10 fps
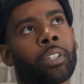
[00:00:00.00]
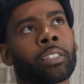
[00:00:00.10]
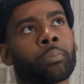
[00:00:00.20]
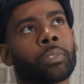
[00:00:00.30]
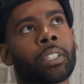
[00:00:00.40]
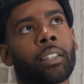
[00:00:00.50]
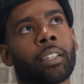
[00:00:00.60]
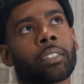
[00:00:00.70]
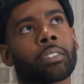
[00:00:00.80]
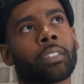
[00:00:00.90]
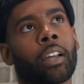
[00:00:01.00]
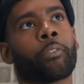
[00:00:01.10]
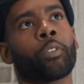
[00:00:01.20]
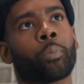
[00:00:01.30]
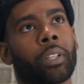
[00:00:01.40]
There's a
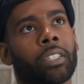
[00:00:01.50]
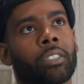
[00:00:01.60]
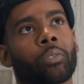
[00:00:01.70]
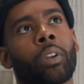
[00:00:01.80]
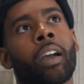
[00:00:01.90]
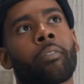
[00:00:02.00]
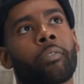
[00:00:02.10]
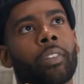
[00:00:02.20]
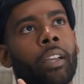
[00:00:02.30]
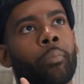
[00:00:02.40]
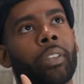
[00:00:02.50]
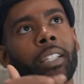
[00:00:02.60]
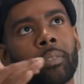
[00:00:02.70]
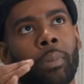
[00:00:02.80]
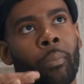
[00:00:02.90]
few places where I've, like,
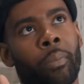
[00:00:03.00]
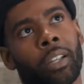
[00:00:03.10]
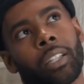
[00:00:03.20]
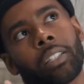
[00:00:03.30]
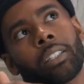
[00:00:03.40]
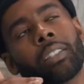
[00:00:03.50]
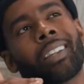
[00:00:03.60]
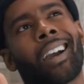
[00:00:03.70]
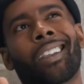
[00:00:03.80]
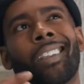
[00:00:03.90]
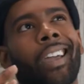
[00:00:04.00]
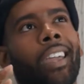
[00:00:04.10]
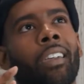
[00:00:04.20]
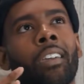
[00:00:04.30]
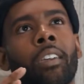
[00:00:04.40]
placed my money just to kind of,
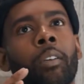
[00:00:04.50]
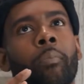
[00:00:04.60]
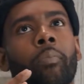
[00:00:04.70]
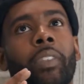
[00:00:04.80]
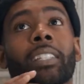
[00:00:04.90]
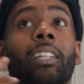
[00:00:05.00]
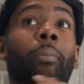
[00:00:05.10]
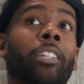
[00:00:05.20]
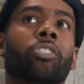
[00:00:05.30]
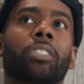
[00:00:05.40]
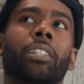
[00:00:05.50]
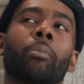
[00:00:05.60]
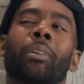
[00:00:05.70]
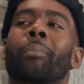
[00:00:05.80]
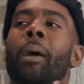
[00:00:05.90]
like, things that I'm interested
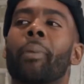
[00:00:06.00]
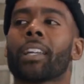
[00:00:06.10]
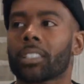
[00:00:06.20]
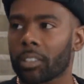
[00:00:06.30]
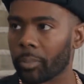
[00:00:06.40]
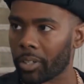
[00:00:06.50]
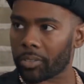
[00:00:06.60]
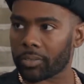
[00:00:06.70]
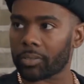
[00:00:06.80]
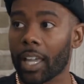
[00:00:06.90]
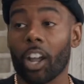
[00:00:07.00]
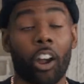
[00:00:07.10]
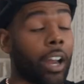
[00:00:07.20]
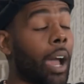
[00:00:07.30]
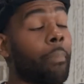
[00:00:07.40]
in, but I'm not passionate about. Like,
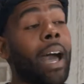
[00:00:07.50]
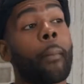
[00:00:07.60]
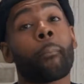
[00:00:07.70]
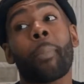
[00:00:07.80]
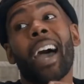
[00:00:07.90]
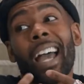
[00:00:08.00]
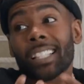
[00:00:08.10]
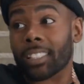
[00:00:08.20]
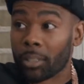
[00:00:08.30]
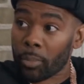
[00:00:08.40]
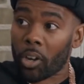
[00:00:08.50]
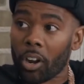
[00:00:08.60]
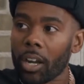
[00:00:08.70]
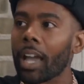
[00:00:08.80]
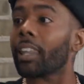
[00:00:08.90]
art. I'm not passionate about
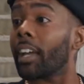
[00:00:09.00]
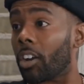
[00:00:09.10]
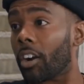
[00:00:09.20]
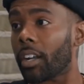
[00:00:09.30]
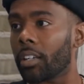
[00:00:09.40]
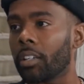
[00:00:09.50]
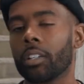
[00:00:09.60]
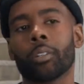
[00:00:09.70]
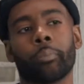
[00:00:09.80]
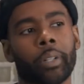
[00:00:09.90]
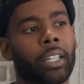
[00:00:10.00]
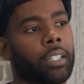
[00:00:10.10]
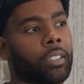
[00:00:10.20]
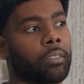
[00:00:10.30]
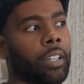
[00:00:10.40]
art. I like art,
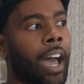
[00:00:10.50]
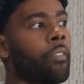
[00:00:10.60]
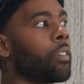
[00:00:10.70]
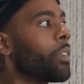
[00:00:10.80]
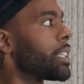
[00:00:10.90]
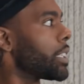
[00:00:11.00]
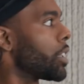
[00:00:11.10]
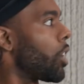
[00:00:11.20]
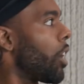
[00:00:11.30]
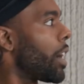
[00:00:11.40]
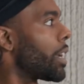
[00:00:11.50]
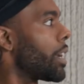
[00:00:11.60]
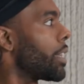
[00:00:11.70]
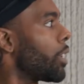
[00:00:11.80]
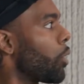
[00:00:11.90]
but I've invested in art.
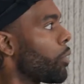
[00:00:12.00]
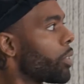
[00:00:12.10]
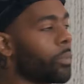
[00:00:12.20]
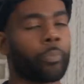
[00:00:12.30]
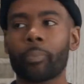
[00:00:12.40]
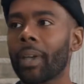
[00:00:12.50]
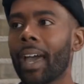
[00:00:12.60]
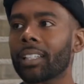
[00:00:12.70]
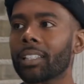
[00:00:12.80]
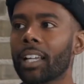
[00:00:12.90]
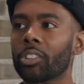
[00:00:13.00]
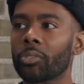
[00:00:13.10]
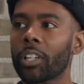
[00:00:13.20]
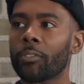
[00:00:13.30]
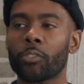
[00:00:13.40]
And then over the past, like,
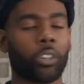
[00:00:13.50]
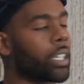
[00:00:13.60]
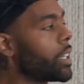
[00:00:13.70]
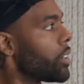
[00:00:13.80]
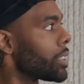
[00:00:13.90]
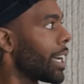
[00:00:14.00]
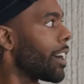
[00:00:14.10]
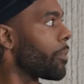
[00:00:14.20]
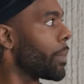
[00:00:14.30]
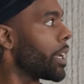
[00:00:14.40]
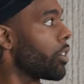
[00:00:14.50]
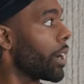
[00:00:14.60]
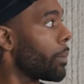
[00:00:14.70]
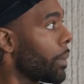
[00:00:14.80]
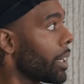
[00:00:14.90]
three or four years, like, I've made
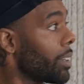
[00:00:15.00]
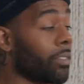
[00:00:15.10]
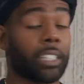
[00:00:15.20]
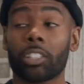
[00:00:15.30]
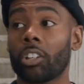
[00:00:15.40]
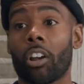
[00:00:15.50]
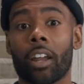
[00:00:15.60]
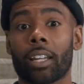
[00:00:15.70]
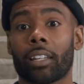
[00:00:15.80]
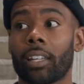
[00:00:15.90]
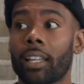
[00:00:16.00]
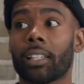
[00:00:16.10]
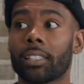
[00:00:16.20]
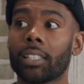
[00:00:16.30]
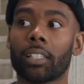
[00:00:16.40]
great money investing in art and then
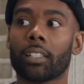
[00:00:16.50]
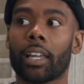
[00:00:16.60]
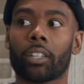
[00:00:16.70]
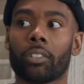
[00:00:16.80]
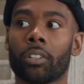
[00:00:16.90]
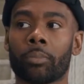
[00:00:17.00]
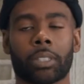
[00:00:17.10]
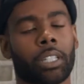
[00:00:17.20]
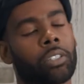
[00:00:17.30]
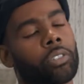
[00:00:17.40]
letting it sit. Like, you know what I'm saying?